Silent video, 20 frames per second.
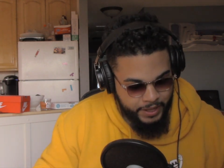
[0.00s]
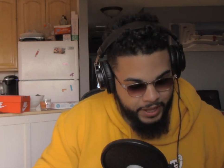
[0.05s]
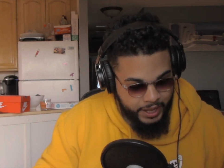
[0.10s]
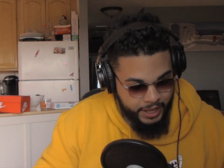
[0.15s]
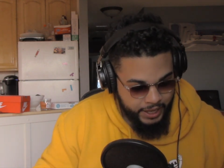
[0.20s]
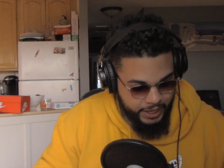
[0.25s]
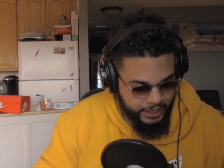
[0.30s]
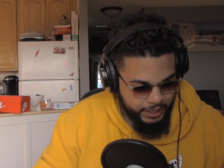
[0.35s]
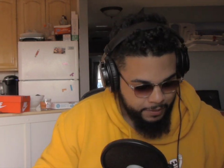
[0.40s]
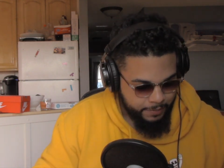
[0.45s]

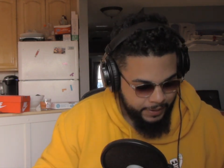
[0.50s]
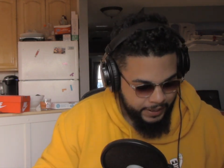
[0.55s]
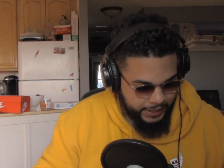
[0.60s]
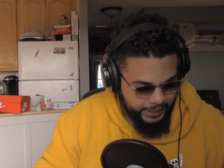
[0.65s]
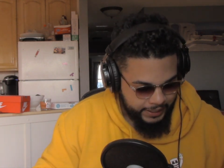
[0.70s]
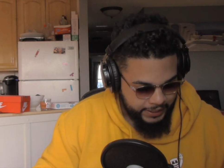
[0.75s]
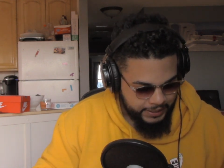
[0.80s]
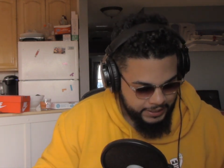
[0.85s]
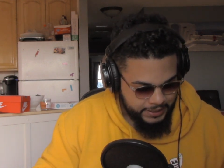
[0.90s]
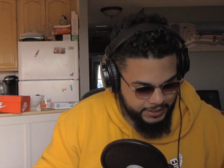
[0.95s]

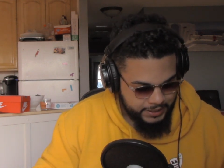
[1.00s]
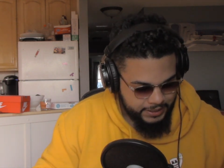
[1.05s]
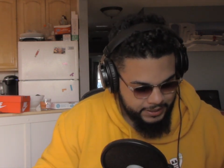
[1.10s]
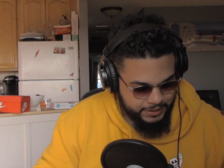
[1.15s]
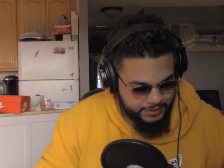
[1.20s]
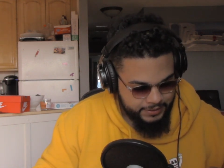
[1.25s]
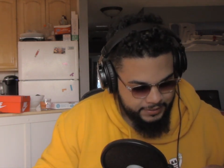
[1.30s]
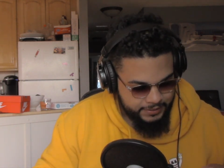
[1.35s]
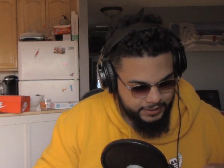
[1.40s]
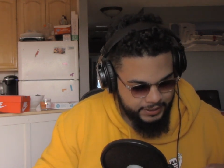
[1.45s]
Anyways,
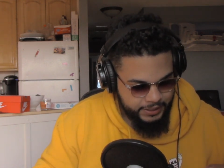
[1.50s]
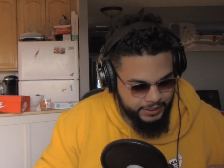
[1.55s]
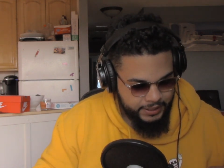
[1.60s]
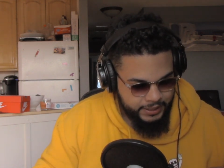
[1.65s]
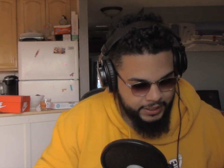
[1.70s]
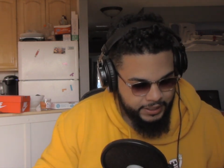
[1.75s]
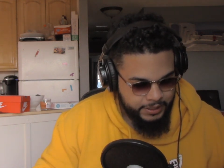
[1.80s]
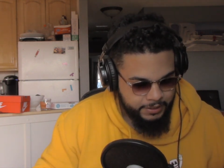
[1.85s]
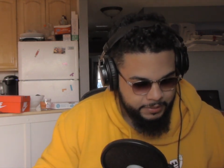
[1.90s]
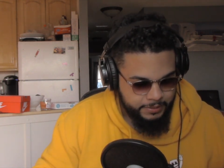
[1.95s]

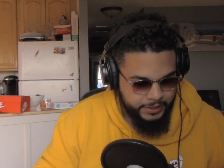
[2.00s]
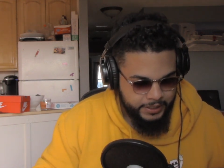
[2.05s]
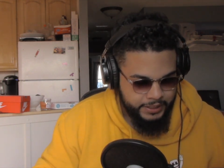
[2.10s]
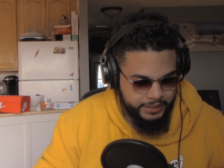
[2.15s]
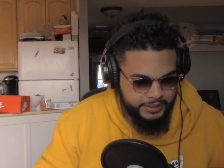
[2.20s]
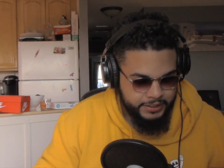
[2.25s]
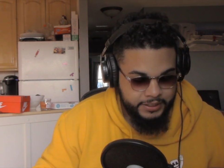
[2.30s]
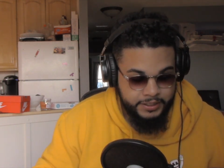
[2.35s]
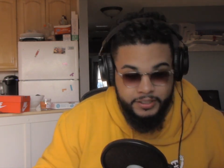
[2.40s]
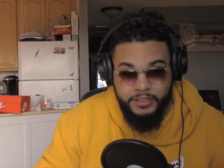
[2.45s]

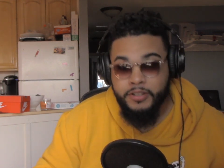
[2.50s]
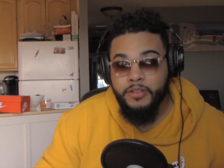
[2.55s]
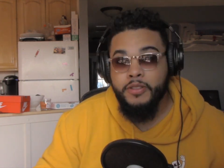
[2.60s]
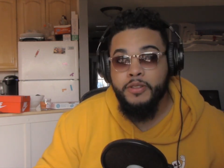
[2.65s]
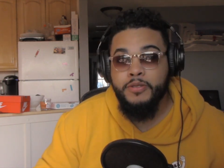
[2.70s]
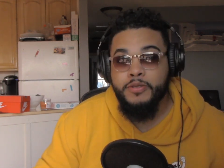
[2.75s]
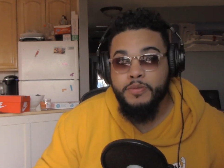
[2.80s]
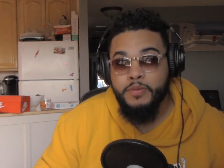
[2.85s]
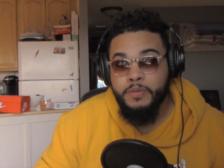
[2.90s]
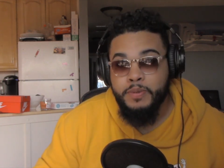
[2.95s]
so
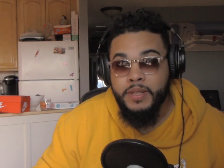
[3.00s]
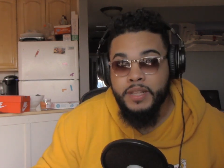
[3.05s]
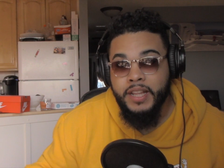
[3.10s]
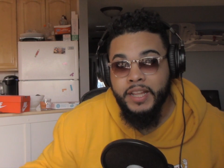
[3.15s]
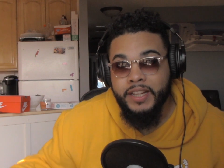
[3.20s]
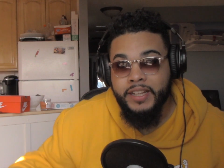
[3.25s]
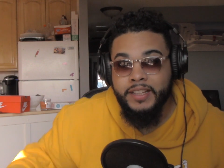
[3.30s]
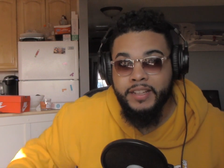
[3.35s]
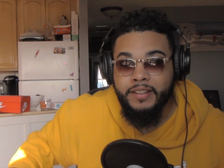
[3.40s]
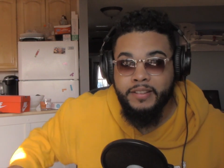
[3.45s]
those would be
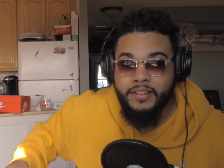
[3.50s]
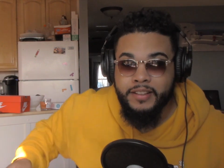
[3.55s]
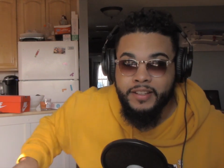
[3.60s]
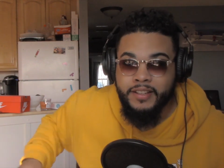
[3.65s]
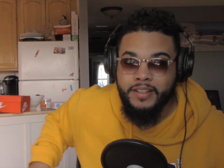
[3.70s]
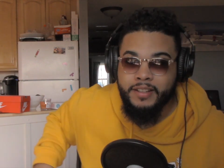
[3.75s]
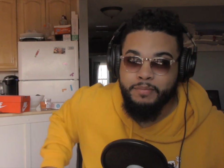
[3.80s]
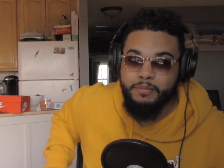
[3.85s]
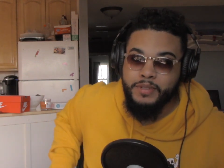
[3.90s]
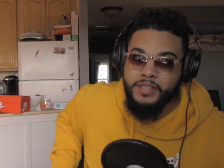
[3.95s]

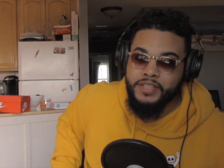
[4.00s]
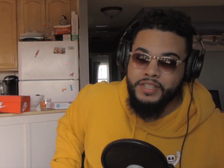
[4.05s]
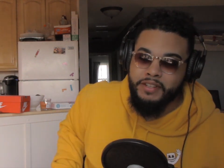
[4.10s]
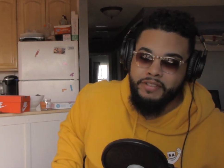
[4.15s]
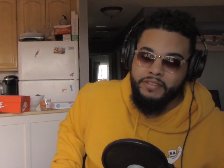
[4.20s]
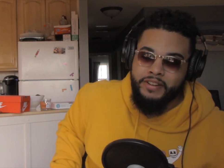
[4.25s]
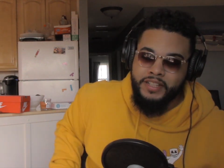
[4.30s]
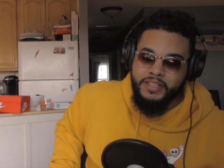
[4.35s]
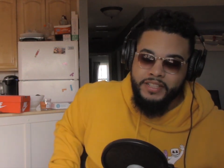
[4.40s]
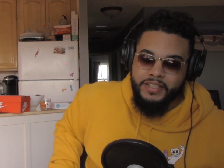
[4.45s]
the
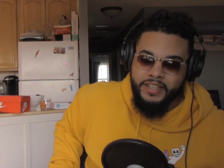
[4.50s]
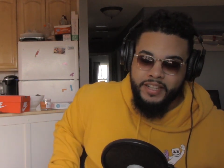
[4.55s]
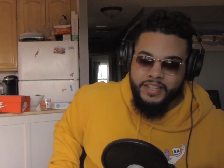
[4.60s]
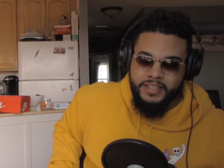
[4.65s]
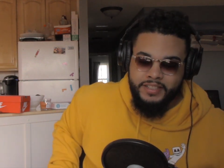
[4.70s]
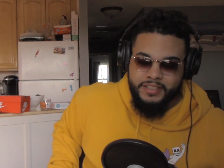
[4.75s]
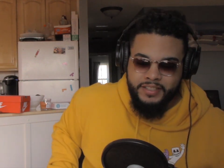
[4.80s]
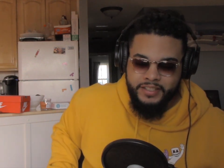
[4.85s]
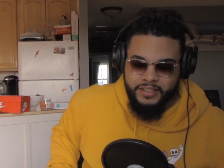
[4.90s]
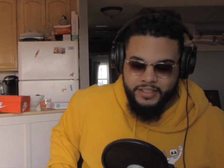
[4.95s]
mysterious
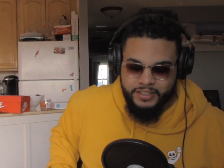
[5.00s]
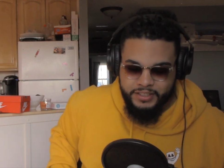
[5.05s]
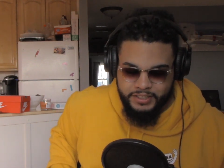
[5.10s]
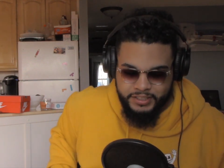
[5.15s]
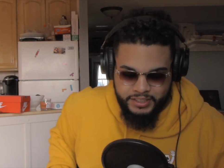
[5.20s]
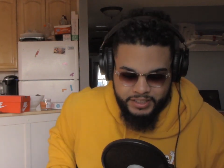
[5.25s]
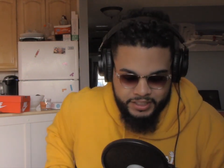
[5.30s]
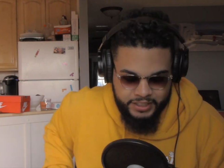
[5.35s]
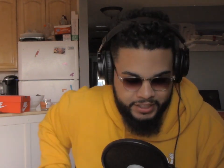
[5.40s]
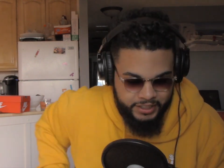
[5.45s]
guests. They're
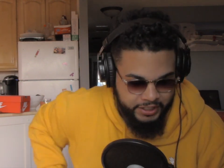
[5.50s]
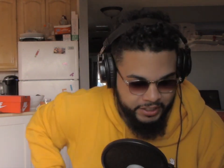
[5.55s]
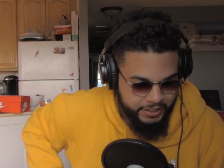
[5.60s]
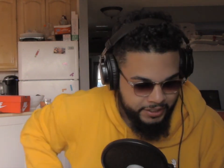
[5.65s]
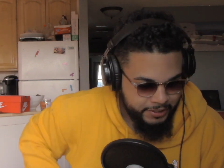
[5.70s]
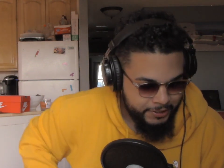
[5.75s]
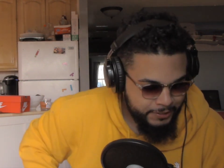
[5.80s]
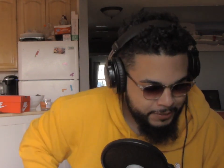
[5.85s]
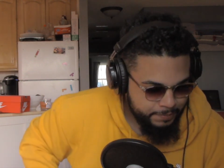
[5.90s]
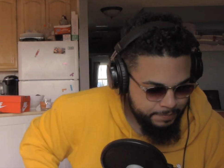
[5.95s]
just
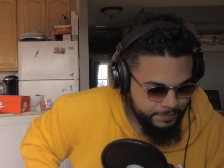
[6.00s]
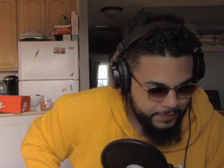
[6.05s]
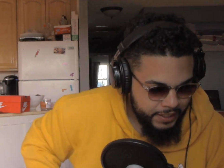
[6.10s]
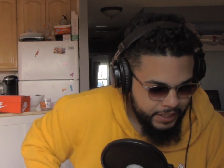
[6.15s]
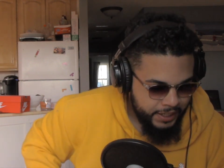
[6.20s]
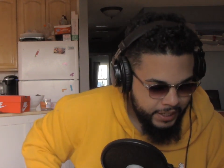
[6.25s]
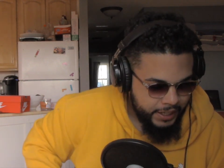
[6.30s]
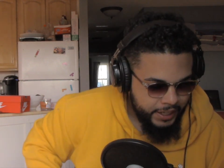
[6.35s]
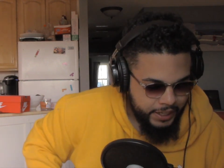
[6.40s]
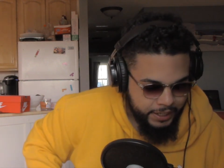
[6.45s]
here.
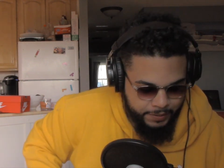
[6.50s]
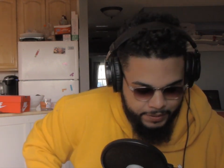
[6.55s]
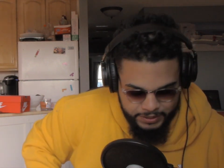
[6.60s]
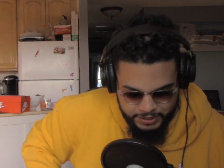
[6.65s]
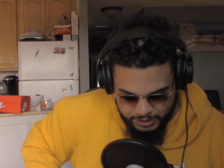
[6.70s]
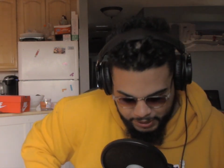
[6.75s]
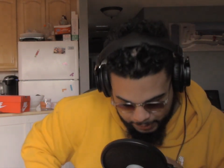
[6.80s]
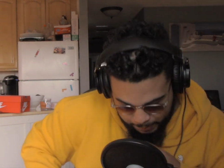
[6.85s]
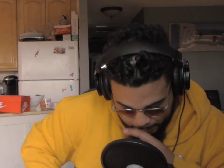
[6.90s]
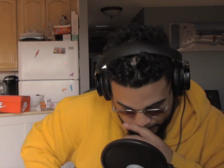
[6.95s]
Anyways,
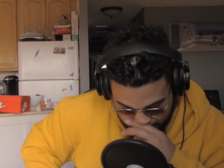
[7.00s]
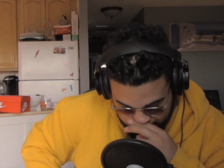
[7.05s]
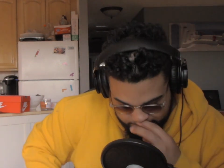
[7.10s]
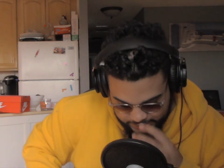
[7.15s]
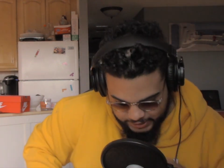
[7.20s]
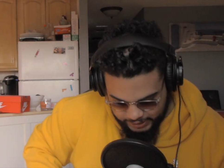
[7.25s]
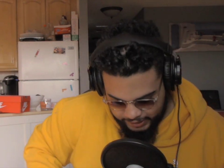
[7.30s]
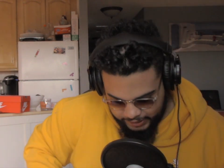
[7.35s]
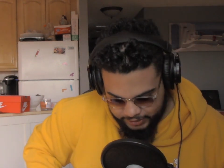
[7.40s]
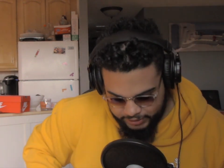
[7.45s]
all right, mullet
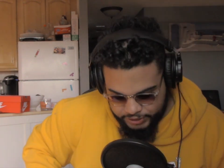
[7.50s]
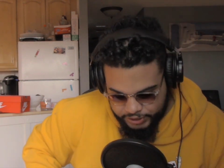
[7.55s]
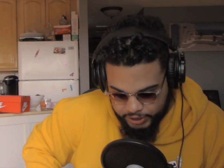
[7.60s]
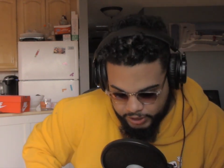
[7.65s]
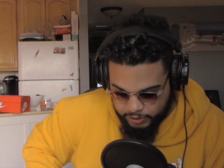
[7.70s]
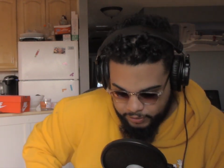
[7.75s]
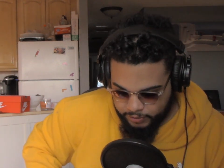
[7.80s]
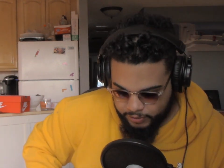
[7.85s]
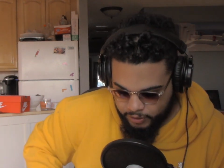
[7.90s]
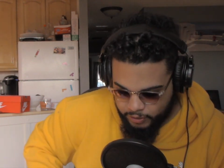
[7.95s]
style.
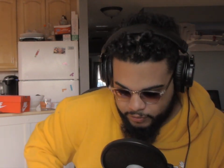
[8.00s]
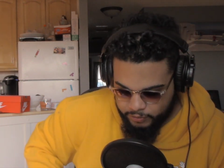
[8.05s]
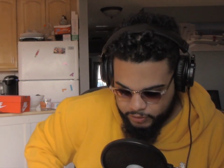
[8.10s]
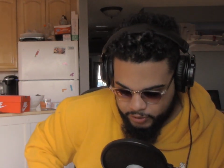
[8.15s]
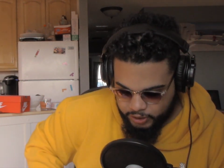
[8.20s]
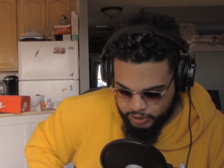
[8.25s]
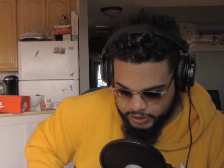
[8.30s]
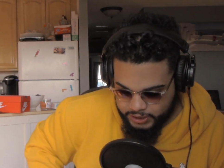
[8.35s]
So overall,